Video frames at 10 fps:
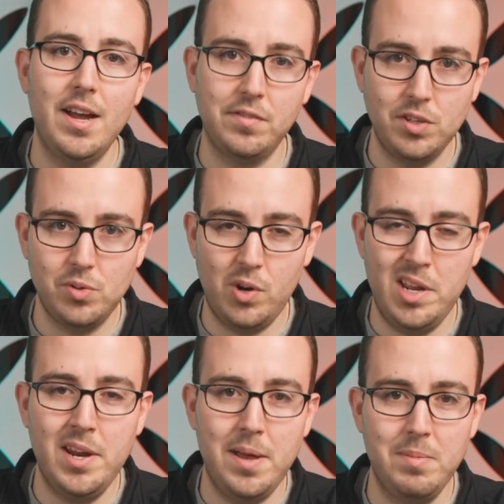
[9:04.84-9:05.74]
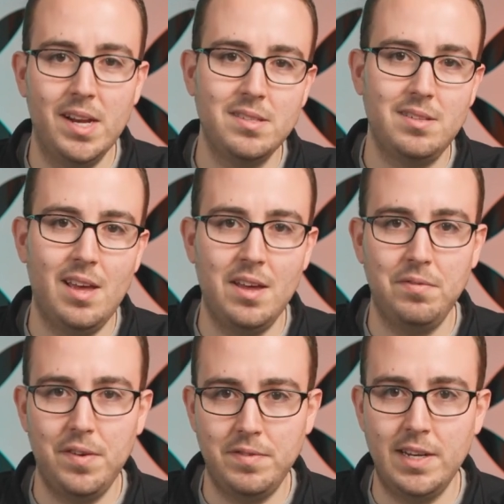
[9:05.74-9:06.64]
every 29 minutes and
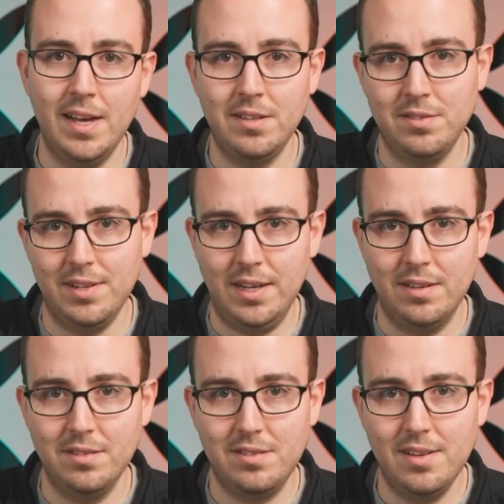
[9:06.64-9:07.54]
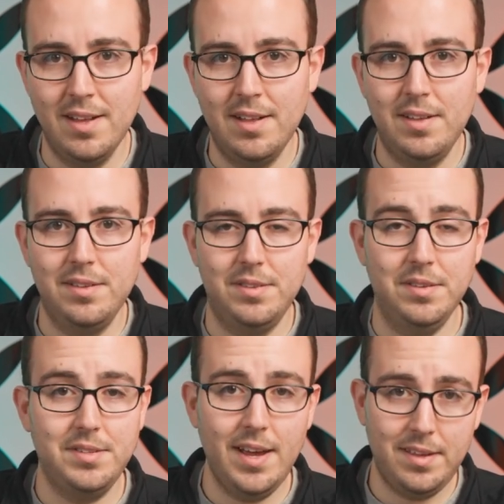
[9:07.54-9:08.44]
59 seconds. The
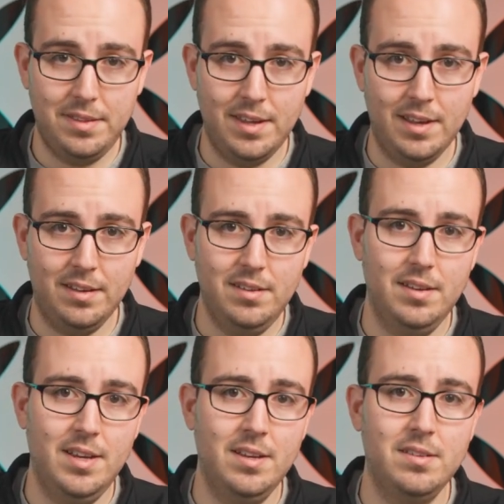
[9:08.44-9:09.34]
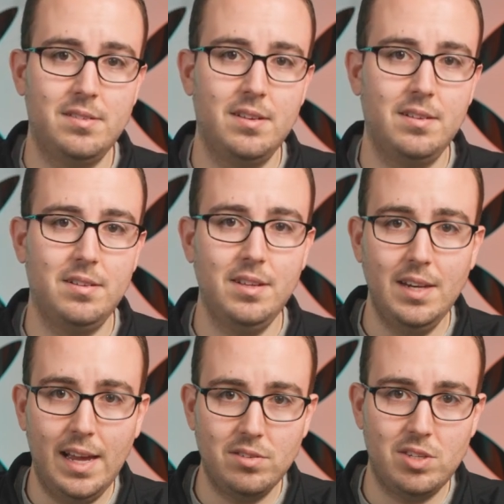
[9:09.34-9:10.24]
second thing is clean
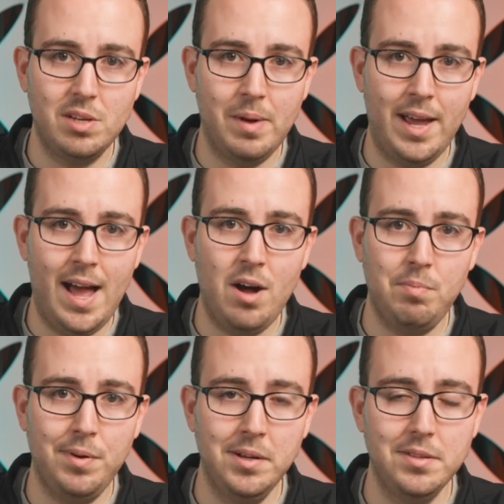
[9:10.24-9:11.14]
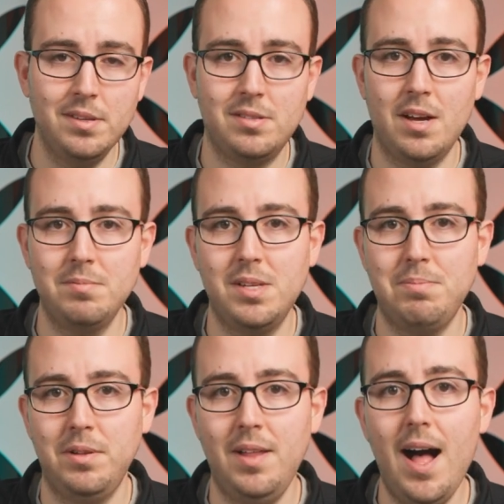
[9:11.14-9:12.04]
HDMI output. This comes
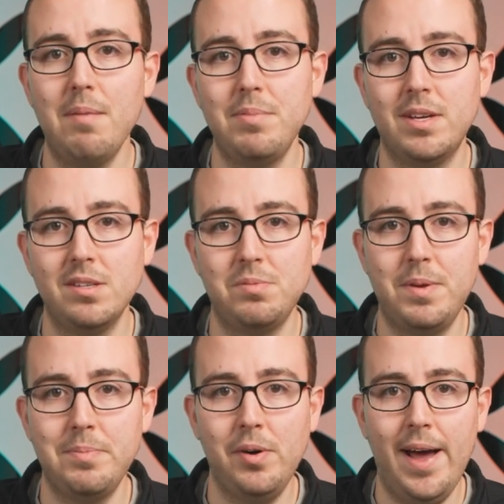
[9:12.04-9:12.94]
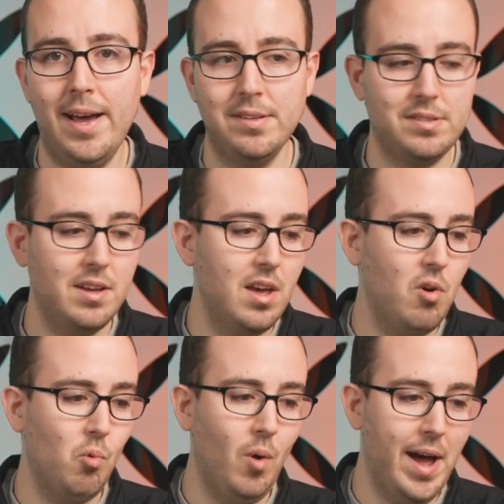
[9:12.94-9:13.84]
up a lot because people ask,
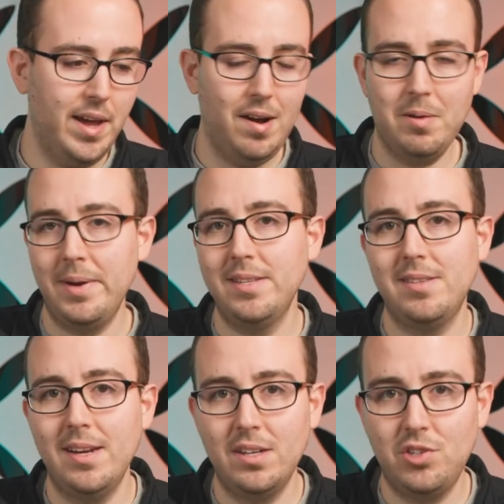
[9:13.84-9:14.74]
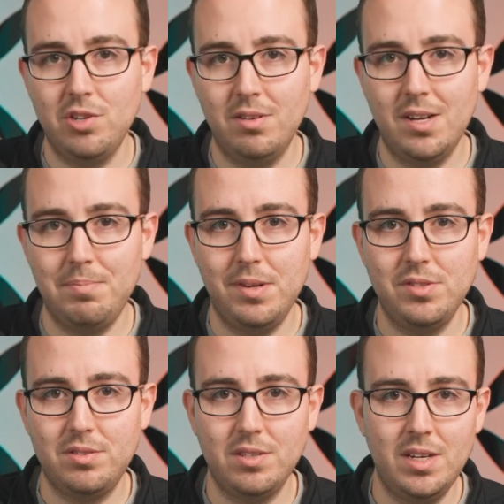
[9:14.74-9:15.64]
why are my settings showing up on
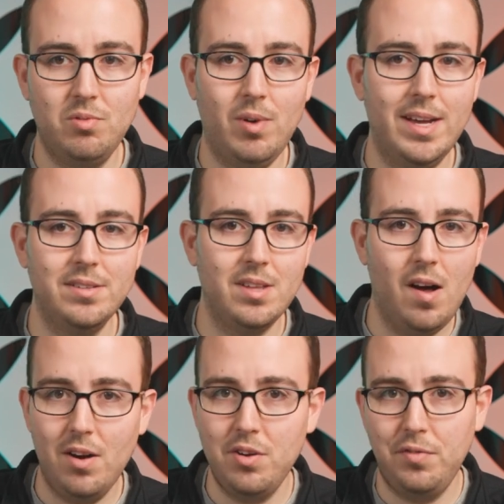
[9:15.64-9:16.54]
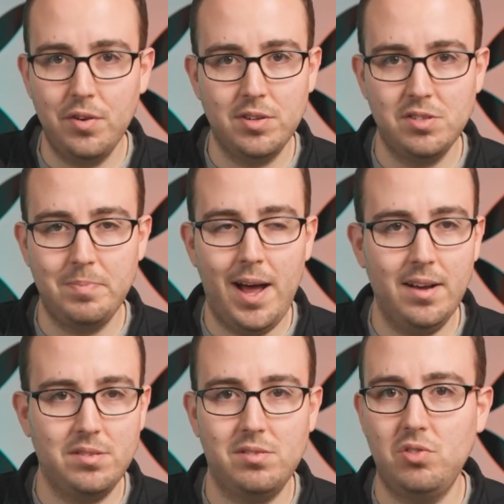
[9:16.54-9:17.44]
screen? Why is the autofocus
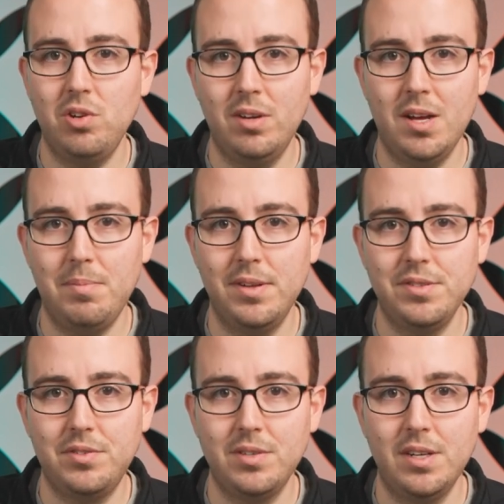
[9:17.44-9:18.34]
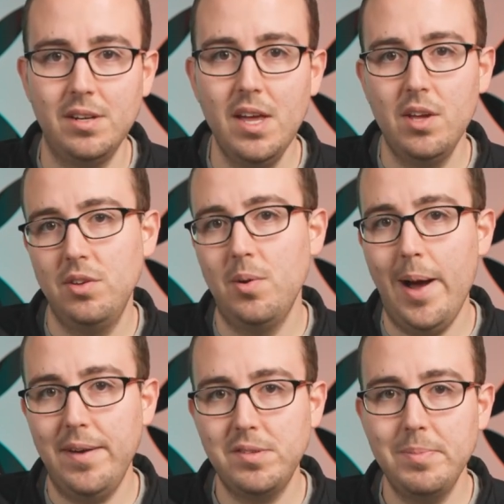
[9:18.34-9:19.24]
box showing up on screen? You
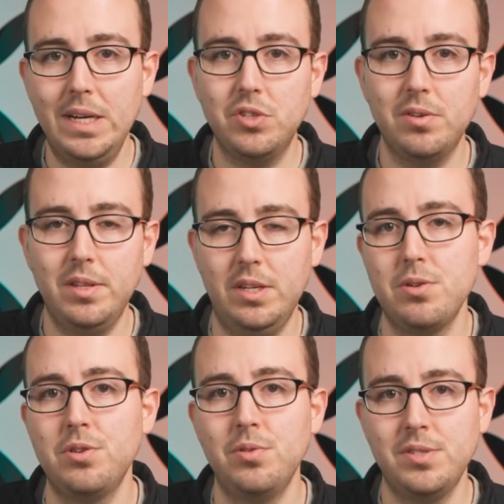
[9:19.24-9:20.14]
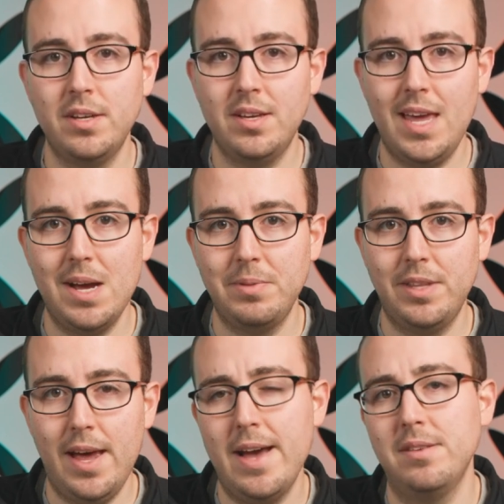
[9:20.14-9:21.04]
have to make sure that you're using a camera
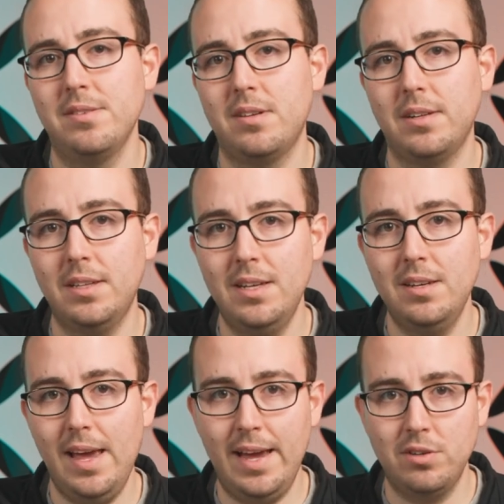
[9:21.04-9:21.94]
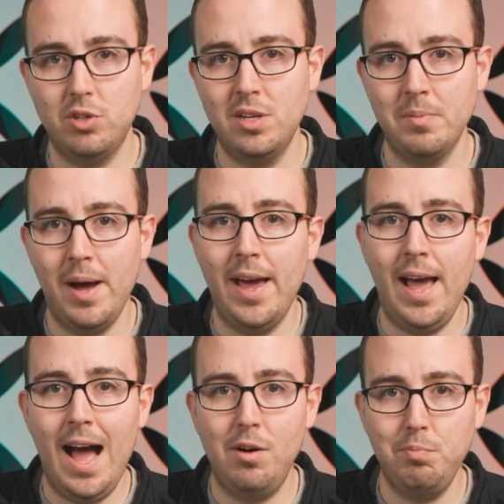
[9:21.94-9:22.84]
that has clean HDMI
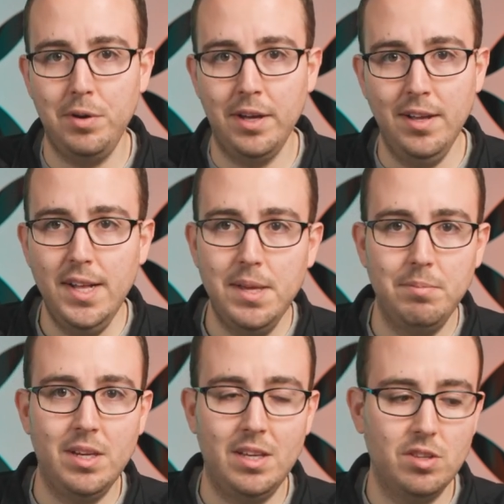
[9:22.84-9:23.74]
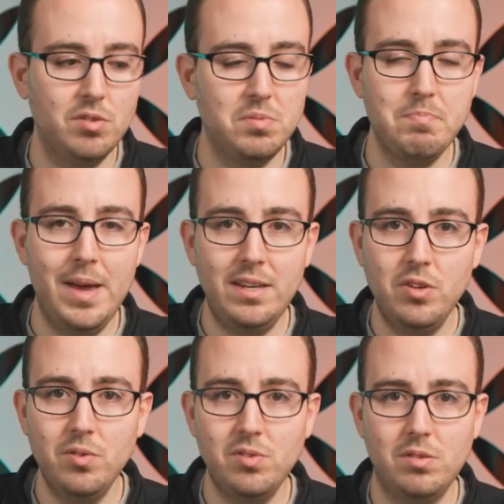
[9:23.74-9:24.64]
output, meaning those
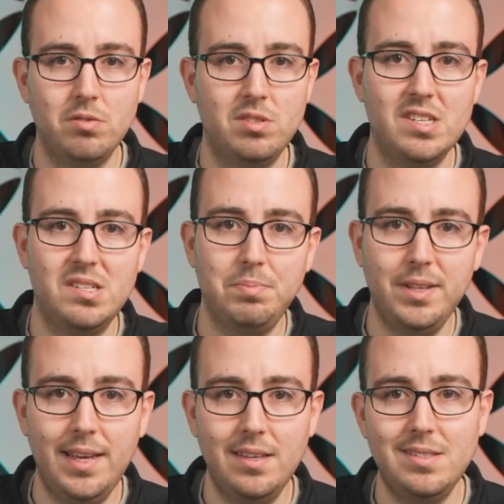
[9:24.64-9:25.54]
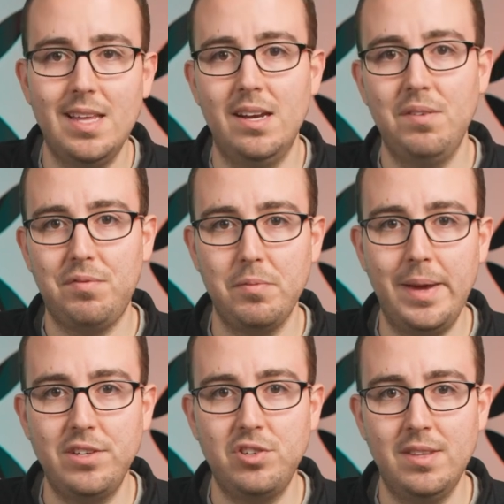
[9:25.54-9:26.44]
menus, those displays, that
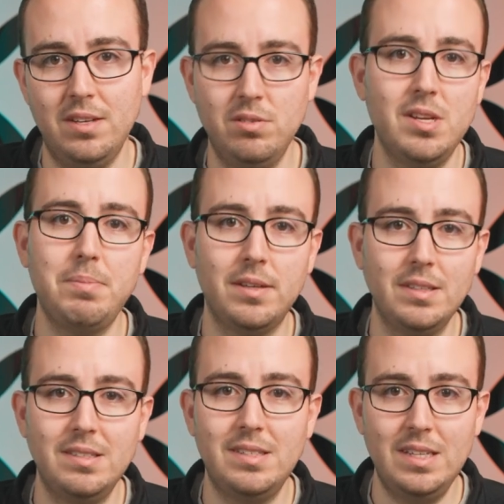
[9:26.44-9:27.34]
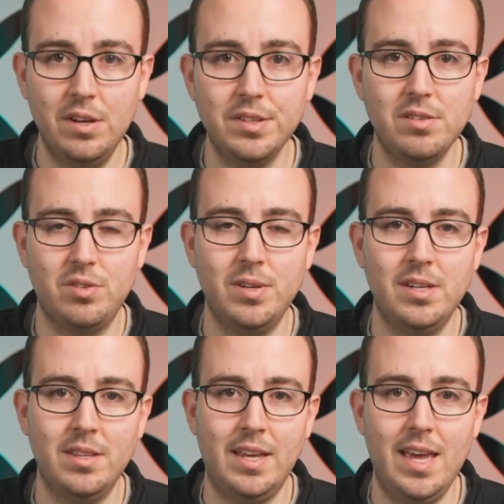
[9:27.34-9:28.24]
information that you typically see on the screen
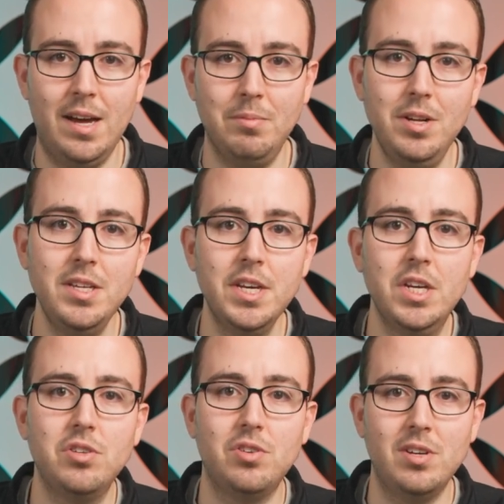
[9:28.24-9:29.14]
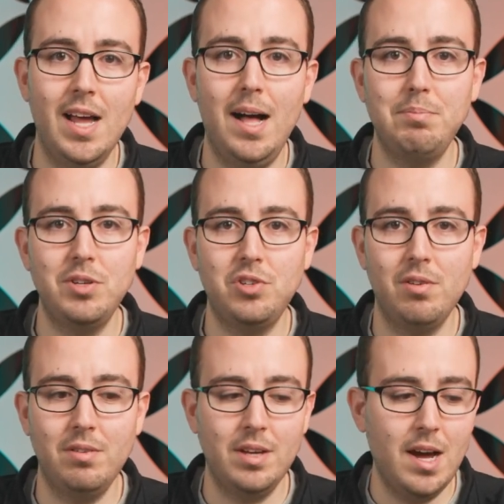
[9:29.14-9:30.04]
of the camera should not be
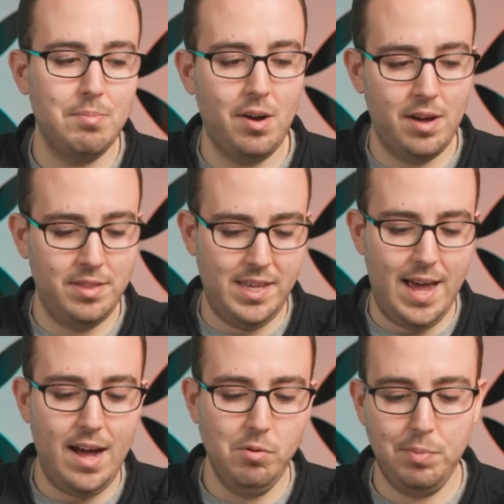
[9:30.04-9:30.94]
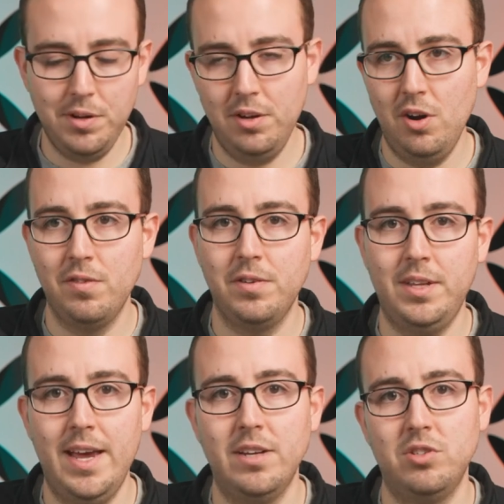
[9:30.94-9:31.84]
showing up on the output over
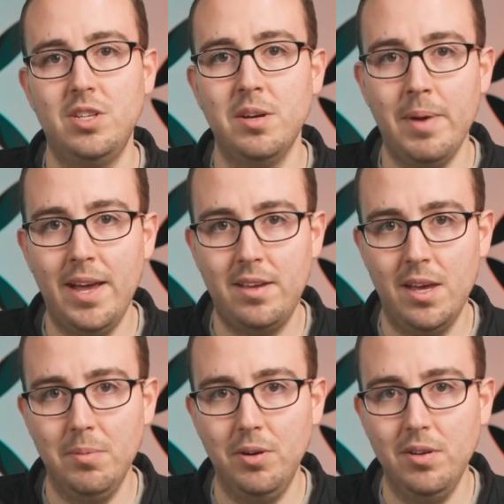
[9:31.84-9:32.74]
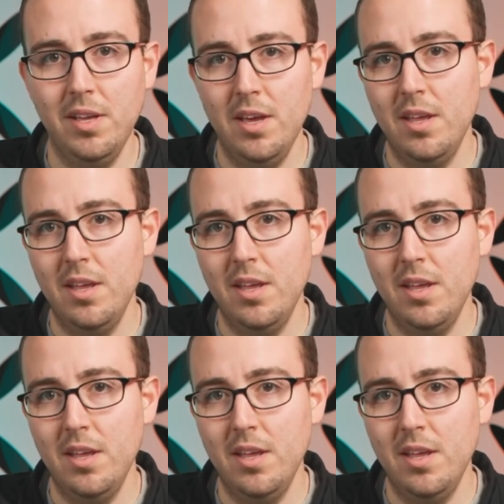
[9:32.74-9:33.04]
the HDMI cable.